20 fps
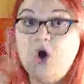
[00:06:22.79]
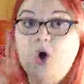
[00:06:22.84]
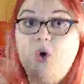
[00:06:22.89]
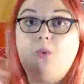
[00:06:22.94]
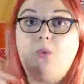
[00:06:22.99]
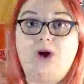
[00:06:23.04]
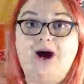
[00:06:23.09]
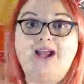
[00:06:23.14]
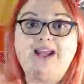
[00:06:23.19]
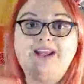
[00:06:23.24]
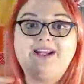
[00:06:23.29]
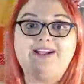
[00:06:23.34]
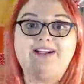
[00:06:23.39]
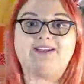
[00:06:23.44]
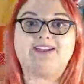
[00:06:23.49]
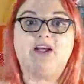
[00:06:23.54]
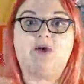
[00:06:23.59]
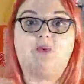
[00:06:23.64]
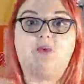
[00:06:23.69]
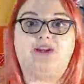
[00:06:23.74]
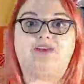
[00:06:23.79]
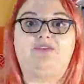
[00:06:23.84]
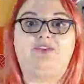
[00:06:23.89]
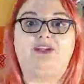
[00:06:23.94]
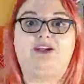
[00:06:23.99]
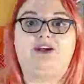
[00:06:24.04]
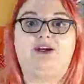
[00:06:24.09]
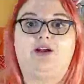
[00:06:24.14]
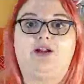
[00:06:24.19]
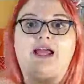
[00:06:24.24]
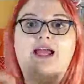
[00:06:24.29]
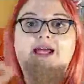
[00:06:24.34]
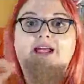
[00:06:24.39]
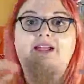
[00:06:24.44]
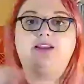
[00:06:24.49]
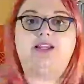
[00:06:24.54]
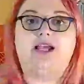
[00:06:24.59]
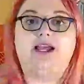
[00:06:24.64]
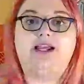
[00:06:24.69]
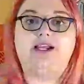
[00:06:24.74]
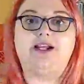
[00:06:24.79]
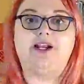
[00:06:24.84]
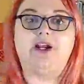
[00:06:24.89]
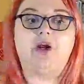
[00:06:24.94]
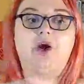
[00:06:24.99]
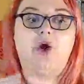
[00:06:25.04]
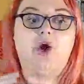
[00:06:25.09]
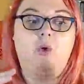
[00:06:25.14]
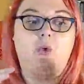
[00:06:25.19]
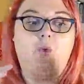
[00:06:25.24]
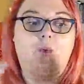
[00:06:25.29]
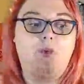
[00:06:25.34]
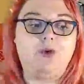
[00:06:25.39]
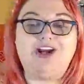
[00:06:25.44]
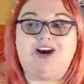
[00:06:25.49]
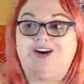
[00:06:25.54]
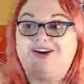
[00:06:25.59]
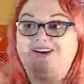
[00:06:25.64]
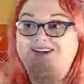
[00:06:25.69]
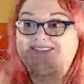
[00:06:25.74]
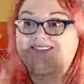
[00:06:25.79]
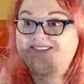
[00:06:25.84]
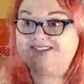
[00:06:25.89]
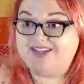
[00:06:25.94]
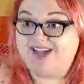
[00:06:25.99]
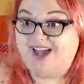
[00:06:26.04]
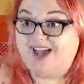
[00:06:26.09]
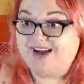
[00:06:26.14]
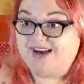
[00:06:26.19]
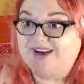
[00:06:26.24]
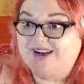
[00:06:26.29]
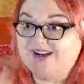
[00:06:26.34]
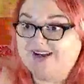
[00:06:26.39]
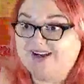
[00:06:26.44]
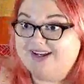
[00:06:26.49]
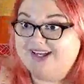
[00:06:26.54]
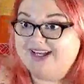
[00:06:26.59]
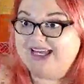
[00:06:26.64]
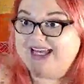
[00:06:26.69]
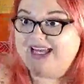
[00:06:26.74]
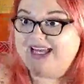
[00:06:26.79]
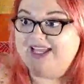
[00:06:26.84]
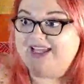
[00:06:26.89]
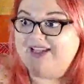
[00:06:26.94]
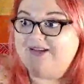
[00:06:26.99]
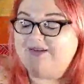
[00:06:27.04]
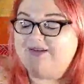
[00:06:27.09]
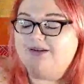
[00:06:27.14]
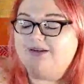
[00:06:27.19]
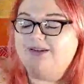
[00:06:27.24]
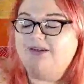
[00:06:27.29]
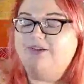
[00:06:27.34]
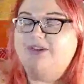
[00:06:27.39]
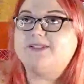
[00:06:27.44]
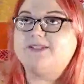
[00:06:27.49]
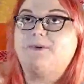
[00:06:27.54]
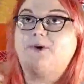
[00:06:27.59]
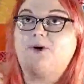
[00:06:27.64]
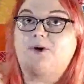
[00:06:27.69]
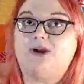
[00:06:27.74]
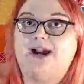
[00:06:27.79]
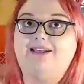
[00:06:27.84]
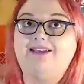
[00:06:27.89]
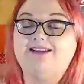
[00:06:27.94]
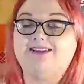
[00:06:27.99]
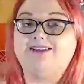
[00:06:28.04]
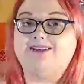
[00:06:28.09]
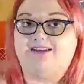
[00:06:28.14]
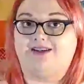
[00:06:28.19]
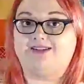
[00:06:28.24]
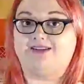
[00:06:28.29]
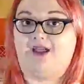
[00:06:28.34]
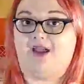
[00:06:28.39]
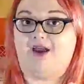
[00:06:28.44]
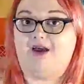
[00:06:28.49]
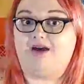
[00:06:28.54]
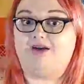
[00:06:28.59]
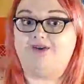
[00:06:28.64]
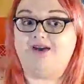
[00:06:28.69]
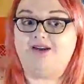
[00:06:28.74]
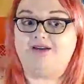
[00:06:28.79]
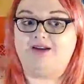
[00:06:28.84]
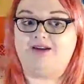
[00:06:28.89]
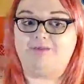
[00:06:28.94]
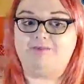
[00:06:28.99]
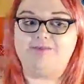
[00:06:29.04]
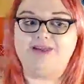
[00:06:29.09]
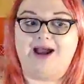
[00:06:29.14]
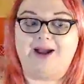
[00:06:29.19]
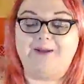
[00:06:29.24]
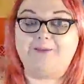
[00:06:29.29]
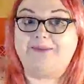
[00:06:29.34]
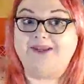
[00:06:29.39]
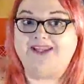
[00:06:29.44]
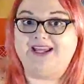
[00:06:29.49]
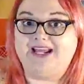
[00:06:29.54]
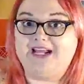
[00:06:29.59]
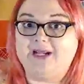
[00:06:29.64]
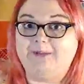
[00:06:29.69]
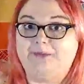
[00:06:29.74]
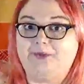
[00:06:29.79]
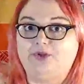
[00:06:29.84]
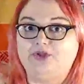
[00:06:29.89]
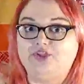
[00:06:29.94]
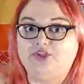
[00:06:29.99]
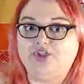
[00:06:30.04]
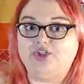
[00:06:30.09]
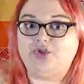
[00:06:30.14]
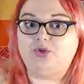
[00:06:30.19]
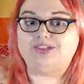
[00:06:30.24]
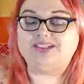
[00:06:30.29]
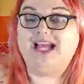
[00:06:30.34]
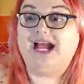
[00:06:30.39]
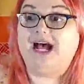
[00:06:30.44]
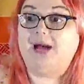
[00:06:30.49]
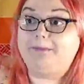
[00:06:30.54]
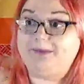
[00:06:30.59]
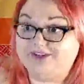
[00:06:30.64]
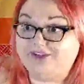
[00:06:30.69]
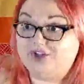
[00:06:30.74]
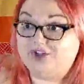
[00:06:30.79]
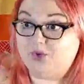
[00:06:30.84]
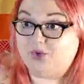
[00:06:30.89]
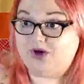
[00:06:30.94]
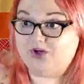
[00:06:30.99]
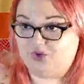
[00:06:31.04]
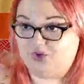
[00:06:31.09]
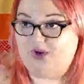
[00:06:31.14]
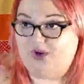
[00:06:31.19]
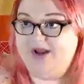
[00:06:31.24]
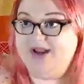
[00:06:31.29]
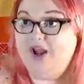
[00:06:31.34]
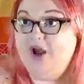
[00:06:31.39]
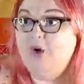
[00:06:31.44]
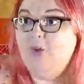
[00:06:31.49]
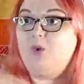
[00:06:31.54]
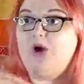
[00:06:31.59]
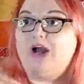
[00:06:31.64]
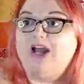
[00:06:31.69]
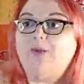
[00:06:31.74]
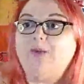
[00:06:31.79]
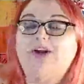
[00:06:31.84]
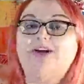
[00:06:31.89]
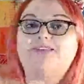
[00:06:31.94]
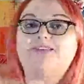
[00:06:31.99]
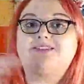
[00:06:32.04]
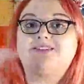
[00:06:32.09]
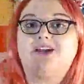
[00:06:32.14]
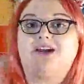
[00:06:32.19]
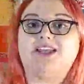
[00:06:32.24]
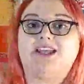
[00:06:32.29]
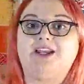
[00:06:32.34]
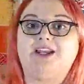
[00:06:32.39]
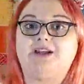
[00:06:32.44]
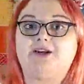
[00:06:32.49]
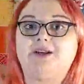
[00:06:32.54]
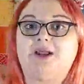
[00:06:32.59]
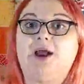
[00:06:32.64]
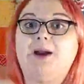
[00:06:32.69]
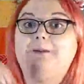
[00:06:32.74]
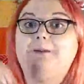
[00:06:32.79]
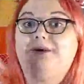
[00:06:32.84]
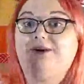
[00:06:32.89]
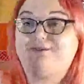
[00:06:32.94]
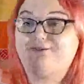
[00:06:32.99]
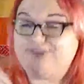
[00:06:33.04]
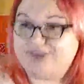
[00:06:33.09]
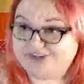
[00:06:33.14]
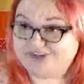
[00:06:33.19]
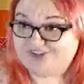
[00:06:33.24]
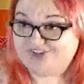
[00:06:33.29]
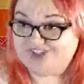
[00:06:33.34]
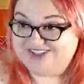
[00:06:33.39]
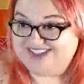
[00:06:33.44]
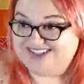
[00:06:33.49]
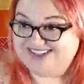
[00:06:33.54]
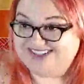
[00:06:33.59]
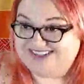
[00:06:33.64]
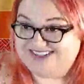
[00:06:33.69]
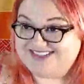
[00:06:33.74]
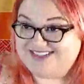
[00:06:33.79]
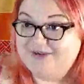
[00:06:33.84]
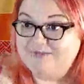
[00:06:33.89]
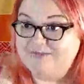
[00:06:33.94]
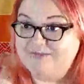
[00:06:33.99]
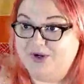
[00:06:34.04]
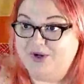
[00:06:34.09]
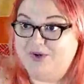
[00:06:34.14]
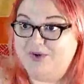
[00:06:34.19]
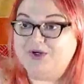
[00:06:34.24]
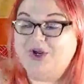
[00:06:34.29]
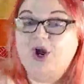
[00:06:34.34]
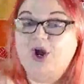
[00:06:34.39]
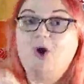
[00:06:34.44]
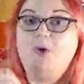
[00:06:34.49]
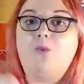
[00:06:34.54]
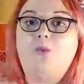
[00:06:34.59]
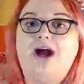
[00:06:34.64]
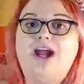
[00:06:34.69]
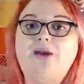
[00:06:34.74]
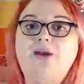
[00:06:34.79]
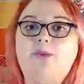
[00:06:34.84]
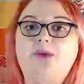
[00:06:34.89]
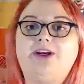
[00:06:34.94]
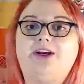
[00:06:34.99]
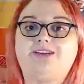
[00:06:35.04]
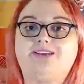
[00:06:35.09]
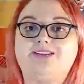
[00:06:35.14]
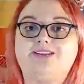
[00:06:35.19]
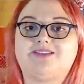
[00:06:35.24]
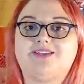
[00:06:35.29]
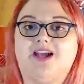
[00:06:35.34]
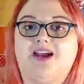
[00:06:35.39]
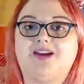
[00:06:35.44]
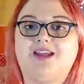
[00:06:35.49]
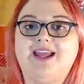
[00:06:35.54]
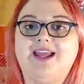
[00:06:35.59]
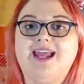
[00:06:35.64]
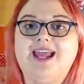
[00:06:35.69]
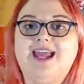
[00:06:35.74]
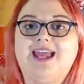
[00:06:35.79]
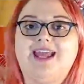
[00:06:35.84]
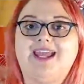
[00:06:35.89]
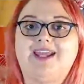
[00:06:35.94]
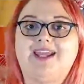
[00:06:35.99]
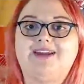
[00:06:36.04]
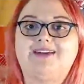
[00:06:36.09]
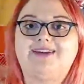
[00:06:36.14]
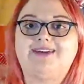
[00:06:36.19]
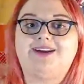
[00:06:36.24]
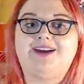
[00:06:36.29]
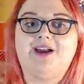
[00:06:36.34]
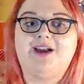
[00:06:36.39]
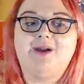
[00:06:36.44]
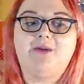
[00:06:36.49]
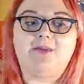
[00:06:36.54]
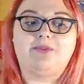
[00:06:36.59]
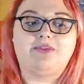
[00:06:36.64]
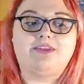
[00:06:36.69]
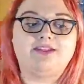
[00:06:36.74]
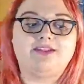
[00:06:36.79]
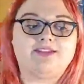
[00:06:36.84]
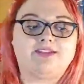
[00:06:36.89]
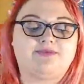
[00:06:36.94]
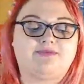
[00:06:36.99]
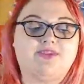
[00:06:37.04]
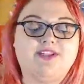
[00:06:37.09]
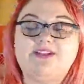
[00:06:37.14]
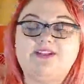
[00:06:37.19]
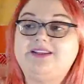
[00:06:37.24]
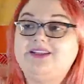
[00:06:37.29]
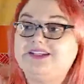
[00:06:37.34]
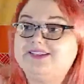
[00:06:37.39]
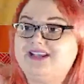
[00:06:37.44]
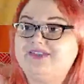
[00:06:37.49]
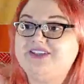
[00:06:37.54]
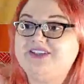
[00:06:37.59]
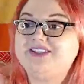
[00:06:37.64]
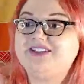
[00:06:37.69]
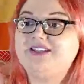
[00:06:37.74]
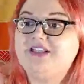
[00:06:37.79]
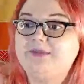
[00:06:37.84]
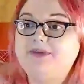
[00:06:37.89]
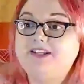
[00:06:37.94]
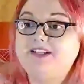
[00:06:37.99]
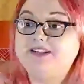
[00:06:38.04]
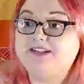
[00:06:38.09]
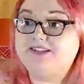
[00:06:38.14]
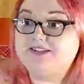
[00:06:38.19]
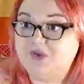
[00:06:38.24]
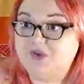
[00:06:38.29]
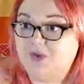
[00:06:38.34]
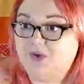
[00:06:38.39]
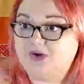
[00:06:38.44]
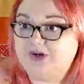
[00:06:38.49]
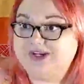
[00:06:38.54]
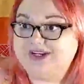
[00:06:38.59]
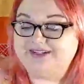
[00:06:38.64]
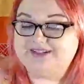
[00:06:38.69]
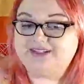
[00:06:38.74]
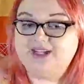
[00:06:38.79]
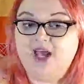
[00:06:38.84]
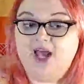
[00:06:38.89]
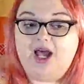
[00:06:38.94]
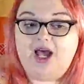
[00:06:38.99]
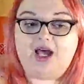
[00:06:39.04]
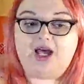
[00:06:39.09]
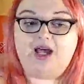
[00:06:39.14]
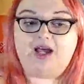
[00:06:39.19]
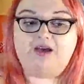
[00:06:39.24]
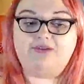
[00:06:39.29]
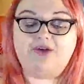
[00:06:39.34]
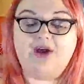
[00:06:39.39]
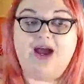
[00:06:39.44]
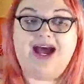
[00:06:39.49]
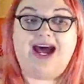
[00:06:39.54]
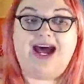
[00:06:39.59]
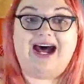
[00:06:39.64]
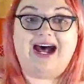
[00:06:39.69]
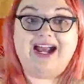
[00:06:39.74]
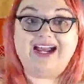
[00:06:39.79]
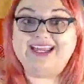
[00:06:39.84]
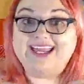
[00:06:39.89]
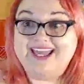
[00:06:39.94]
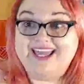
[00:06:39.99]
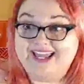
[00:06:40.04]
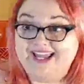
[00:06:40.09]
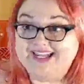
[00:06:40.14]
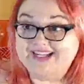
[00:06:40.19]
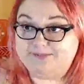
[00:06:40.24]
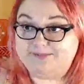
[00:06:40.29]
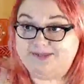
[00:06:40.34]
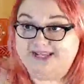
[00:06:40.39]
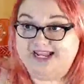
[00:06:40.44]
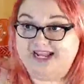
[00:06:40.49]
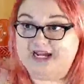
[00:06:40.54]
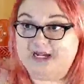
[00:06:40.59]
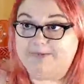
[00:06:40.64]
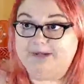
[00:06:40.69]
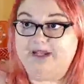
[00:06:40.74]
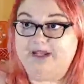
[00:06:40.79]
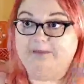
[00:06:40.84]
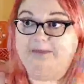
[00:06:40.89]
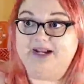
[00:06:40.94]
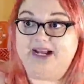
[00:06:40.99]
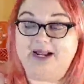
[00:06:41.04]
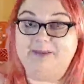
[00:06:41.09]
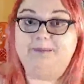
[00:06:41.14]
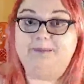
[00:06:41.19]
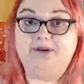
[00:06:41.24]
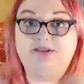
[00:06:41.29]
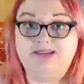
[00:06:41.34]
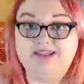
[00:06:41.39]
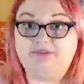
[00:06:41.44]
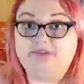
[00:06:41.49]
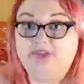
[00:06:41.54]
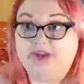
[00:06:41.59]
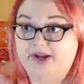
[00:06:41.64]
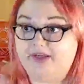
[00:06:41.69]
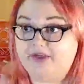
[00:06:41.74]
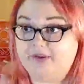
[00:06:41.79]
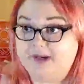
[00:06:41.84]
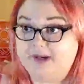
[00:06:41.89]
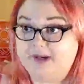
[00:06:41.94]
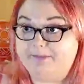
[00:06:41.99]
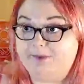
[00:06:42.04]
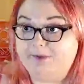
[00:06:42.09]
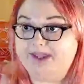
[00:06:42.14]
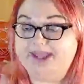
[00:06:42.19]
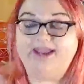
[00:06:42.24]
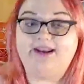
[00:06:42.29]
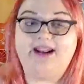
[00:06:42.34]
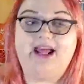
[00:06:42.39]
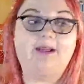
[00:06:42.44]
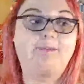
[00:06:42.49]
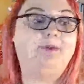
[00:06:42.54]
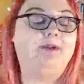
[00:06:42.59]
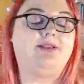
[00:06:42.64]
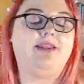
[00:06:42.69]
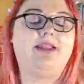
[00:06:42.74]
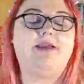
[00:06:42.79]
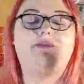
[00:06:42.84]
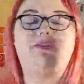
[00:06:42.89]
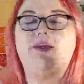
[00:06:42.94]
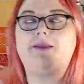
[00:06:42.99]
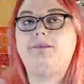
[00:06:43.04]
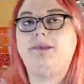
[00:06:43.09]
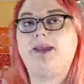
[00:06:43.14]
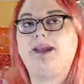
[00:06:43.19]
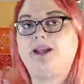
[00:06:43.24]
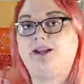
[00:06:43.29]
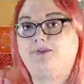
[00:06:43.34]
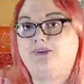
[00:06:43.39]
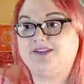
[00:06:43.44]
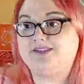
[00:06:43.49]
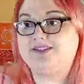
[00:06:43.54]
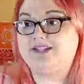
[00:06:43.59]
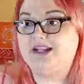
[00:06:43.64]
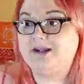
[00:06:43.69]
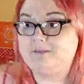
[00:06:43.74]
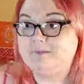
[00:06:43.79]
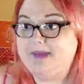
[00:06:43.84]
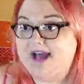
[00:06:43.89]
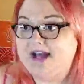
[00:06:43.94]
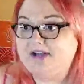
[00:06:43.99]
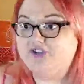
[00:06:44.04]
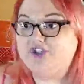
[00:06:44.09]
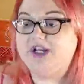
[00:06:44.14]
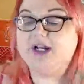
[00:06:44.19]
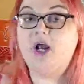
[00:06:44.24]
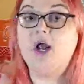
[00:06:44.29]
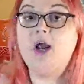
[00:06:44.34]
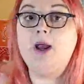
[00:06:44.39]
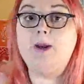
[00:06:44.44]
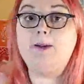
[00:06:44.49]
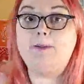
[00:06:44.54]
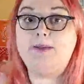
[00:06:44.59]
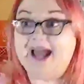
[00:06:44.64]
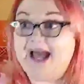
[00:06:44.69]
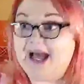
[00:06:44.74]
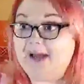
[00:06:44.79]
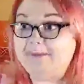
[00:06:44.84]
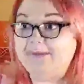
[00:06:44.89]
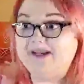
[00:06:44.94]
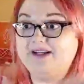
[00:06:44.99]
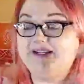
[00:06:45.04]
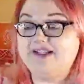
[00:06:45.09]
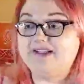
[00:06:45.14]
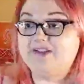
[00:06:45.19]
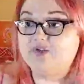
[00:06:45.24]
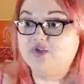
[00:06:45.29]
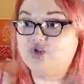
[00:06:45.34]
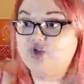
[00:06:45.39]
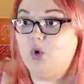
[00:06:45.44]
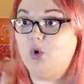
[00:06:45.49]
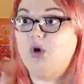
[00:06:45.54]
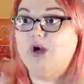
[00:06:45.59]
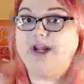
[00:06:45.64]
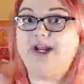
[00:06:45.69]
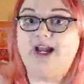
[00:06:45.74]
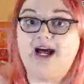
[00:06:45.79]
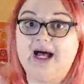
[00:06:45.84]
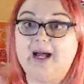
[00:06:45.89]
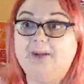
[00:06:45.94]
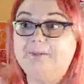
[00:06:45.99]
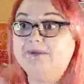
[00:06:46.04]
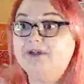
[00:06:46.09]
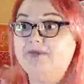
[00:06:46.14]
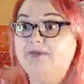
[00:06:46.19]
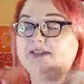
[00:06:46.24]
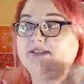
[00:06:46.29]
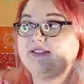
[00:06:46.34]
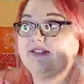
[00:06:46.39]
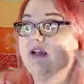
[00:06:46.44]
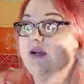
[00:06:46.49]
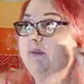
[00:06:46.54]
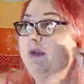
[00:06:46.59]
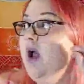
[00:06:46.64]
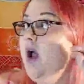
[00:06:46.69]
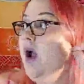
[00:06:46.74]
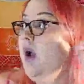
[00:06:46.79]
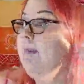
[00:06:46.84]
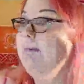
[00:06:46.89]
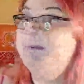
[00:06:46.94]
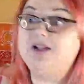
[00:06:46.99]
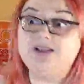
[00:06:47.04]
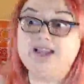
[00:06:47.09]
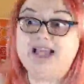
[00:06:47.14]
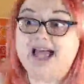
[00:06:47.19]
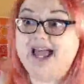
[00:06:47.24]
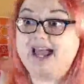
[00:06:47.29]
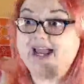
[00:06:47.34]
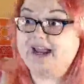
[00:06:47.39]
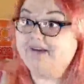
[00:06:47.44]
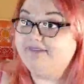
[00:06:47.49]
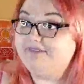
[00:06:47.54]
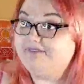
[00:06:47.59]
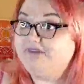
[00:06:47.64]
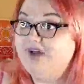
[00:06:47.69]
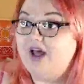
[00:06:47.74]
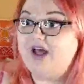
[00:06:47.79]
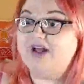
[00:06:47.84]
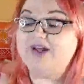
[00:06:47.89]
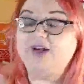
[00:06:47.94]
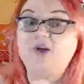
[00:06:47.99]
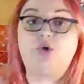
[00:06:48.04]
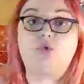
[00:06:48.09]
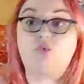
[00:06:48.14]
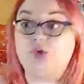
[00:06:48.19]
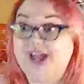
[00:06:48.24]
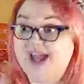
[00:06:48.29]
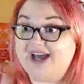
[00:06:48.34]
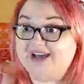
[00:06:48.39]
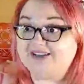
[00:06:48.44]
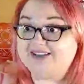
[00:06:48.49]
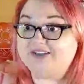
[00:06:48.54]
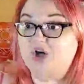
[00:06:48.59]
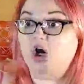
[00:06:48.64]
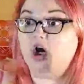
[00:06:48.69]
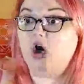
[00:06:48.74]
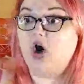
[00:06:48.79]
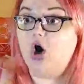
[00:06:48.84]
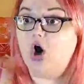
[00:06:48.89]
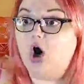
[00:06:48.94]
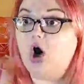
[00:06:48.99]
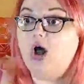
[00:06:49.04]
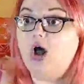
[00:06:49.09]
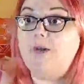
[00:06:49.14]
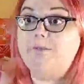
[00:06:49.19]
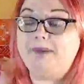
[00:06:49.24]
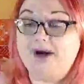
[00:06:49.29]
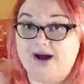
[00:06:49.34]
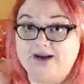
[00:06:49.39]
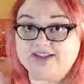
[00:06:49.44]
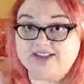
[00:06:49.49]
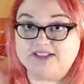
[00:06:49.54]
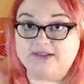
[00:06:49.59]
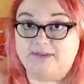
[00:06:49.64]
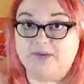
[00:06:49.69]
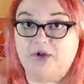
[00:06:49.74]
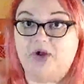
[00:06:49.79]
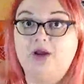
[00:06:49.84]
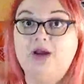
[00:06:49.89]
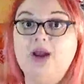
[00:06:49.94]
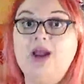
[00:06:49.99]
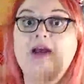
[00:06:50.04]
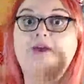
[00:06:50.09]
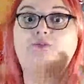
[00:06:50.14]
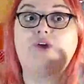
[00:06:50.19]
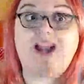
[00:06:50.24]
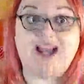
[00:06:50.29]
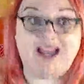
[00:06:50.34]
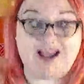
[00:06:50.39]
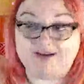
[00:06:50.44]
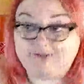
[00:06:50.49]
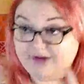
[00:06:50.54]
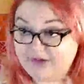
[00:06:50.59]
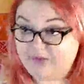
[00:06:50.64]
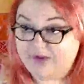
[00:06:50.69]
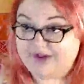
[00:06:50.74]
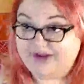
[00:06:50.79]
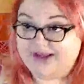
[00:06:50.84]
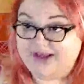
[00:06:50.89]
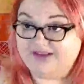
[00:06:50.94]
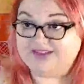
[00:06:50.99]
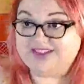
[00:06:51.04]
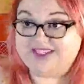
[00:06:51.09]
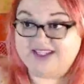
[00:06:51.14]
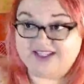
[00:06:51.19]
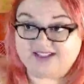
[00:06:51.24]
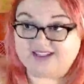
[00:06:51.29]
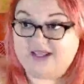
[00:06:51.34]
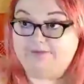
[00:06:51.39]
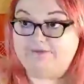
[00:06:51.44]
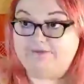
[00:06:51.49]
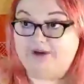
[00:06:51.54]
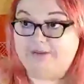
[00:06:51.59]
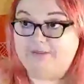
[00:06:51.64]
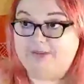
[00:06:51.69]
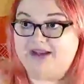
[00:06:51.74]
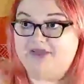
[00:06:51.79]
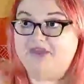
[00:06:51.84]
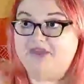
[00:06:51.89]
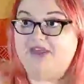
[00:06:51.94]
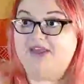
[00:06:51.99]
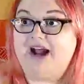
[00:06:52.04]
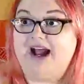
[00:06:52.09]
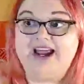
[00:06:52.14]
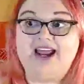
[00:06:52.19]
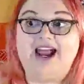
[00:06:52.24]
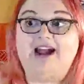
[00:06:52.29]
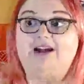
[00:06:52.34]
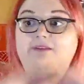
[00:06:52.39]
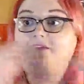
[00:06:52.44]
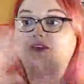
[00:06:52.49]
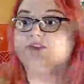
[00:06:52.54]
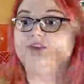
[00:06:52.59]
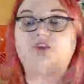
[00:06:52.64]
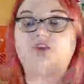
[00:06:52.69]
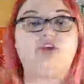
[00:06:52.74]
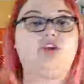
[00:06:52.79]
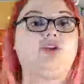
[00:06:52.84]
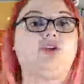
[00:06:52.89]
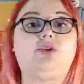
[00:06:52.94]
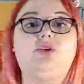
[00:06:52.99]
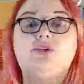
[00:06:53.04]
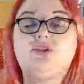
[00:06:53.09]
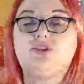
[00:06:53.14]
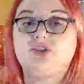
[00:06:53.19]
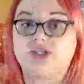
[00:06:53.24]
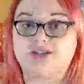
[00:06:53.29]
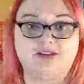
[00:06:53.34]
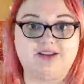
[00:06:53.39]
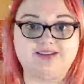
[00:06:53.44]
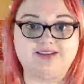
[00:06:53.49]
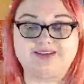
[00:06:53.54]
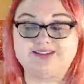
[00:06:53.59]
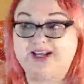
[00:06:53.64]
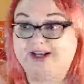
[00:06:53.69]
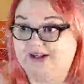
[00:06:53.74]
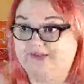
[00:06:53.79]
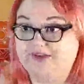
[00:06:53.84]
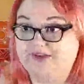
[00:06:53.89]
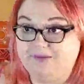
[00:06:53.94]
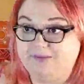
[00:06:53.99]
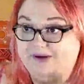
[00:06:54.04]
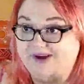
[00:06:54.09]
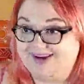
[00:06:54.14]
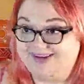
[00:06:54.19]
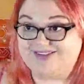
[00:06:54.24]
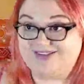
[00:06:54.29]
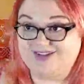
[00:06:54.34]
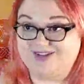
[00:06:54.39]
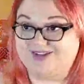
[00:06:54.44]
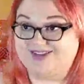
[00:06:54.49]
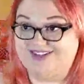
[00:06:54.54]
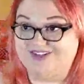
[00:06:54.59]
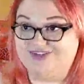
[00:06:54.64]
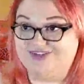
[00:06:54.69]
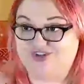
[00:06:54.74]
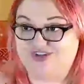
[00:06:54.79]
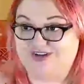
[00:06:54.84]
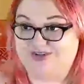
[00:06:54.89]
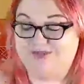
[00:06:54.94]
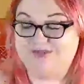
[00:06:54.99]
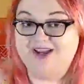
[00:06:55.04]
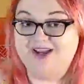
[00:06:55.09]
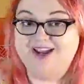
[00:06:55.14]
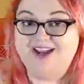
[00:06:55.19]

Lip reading: Why it is that we feel like we are stuck in this paralysis of not being able to tap into our joy, why we are stuck in perfectionist mode, why we are stuck in these feelings and these limiting stories of, I can't be happy, but I believe that other people can. I believe that manifesting, magic, happiness, joy, optimism, play, fun, rest are all possible for everyone else except for me. That I have this huge set of imposter syndrome.